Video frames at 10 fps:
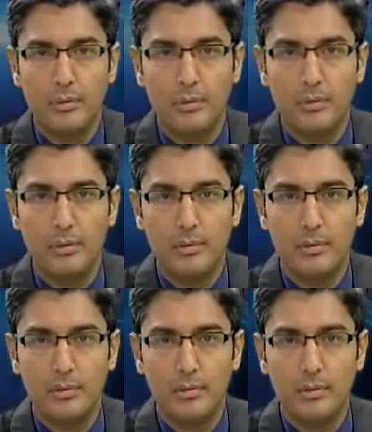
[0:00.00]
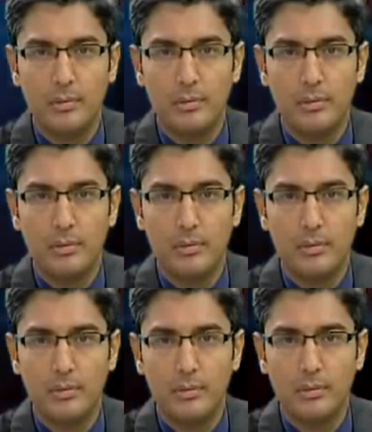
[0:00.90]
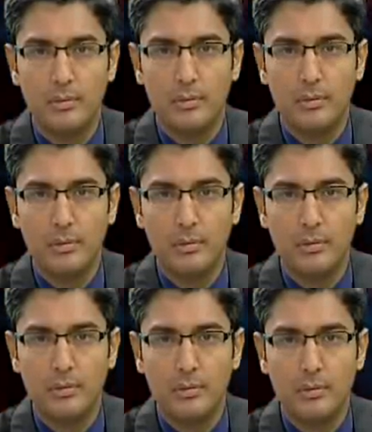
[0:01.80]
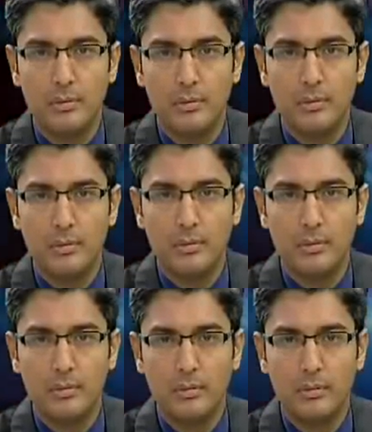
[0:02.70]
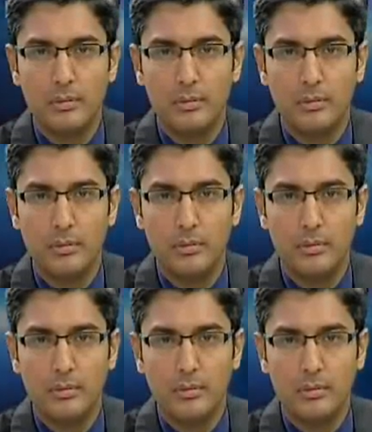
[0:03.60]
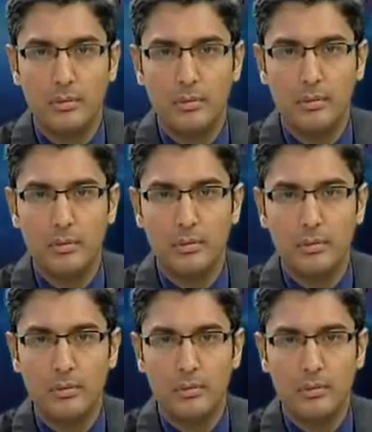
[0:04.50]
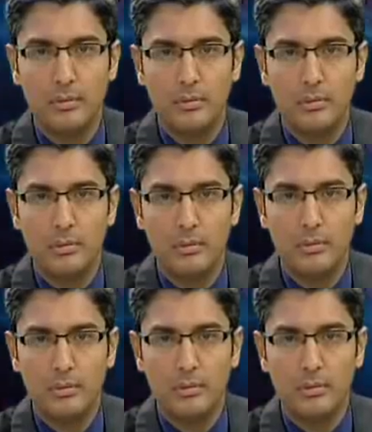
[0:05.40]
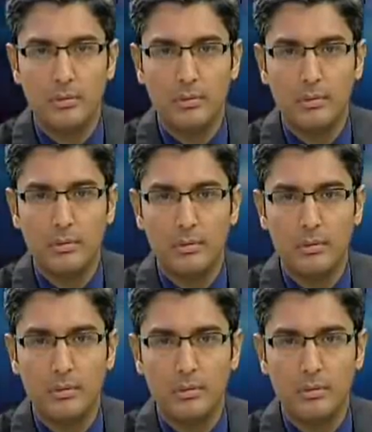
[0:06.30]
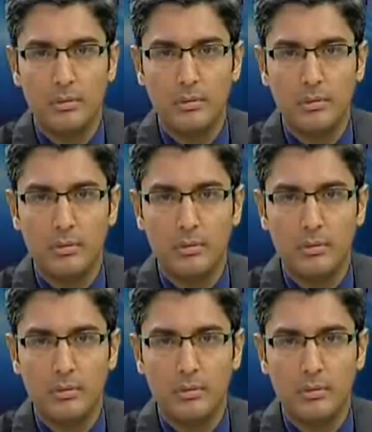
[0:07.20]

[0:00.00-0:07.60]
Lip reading: The person shown says nothing.